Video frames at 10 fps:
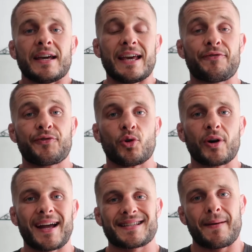If
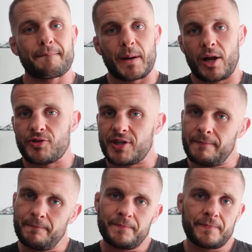you're getting
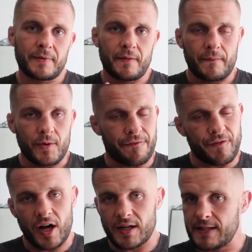bloating, you're
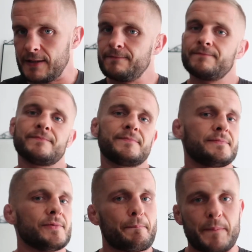farting,
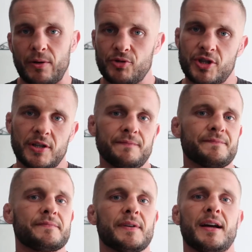you're belching,
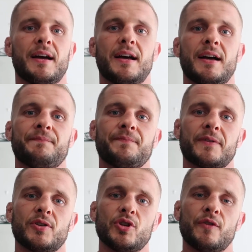
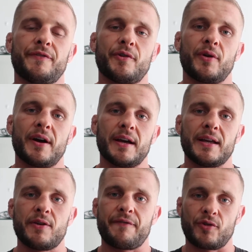um, you feel
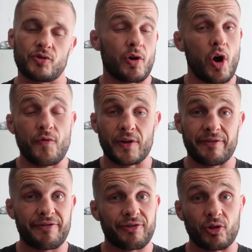you feel overly
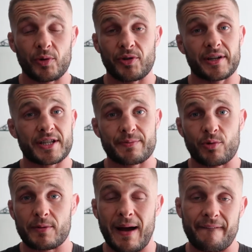full when you're eating a
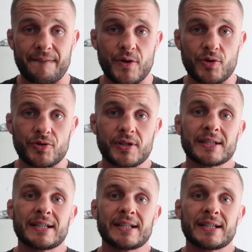small amount of food,